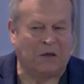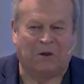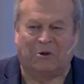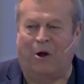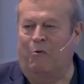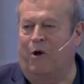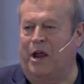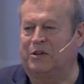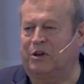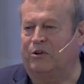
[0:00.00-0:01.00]
Don't
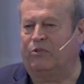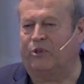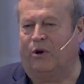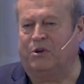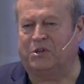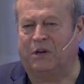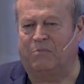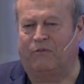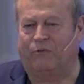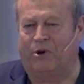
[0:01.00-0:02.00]
wait till you're thirsty
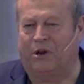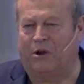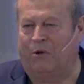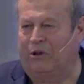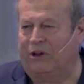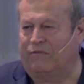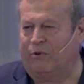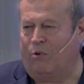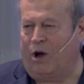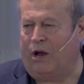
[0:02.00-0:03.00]
before you go looking for
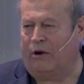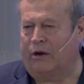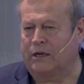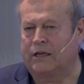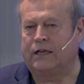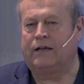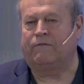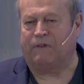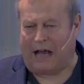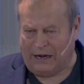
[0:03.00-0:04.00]
water.
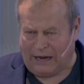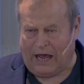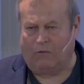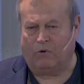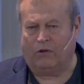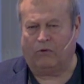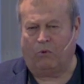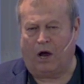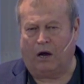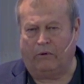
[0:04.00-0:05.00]
Find out where the
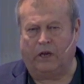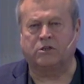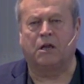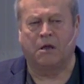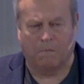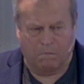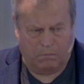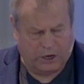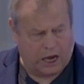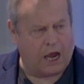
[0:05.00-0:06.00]
water is.
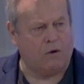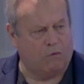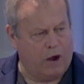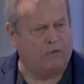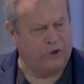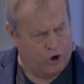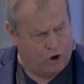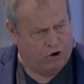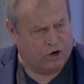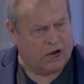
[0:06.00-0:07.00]

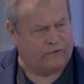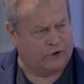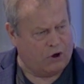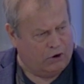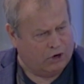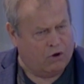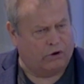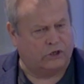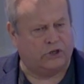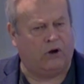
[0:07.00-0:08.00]
If you're going to go on
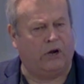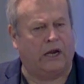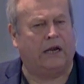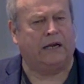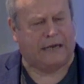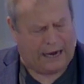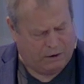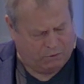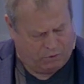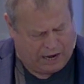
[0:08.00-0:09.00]
a journey, get
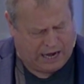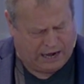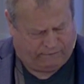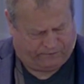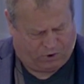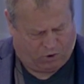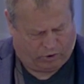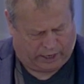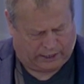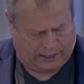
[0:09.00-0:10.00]
ready for it.